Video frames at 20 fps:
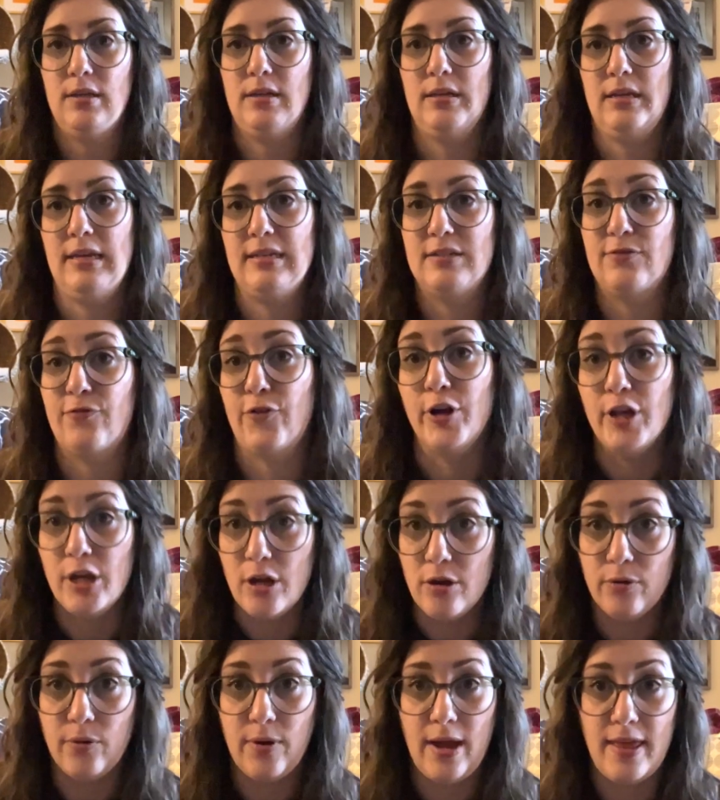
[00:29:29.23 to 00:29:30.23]
is for
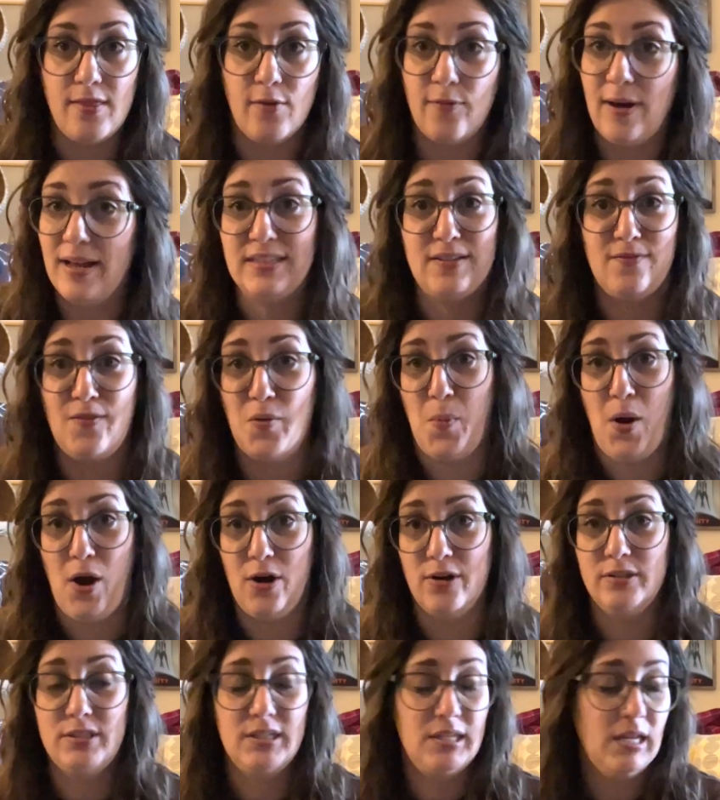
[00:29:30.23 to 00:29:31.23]
you and the rest of them
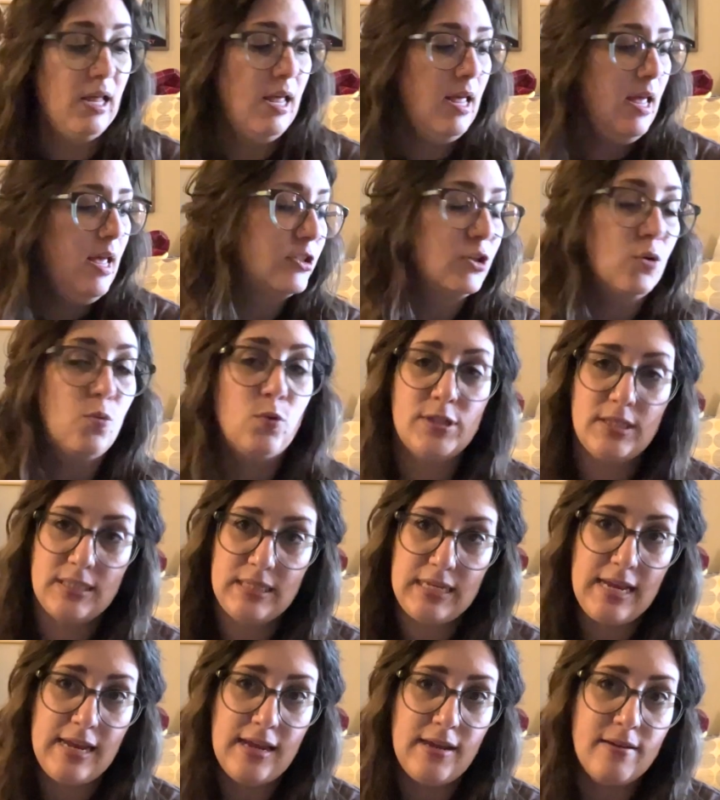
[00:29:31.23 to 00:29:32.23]
aren't. So we'll
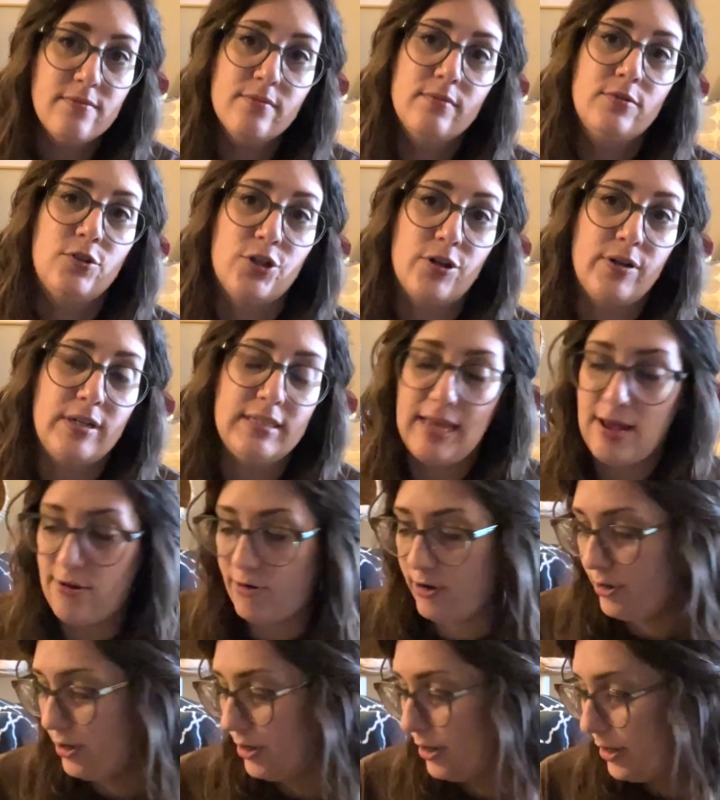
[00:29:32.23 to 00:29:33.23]
see. Jury's out
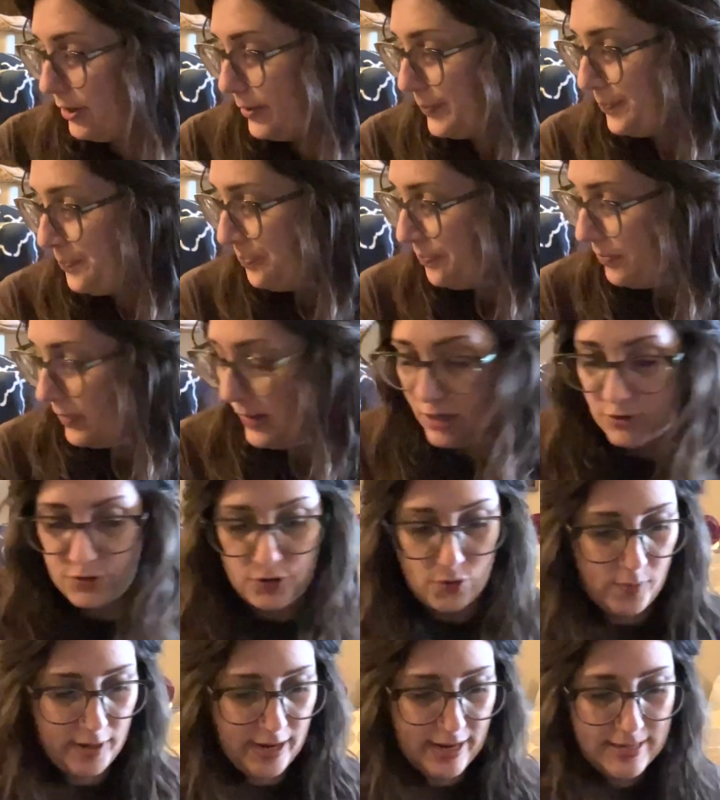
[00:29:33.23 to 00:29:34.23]
on her.
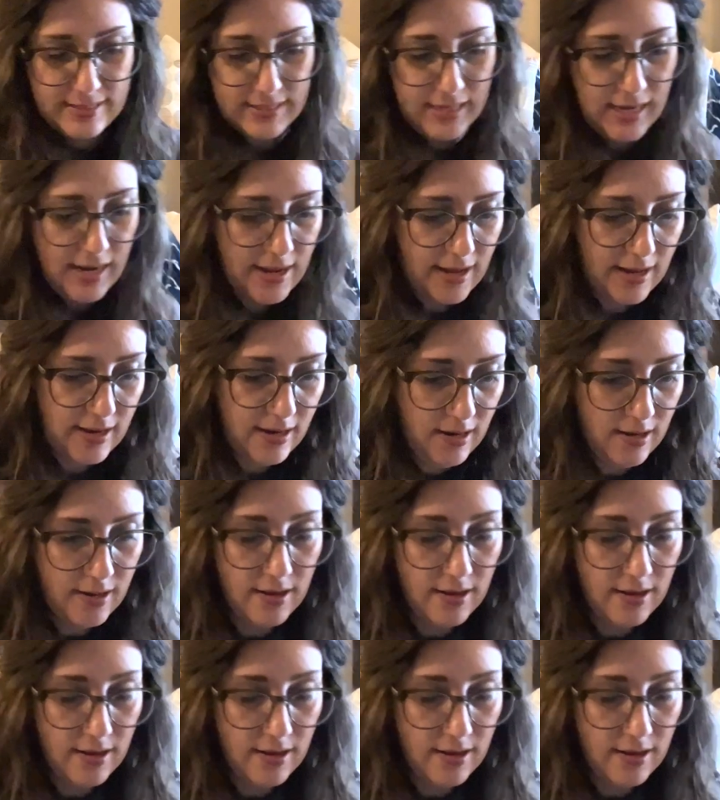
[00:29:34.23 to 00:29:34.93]
So what I did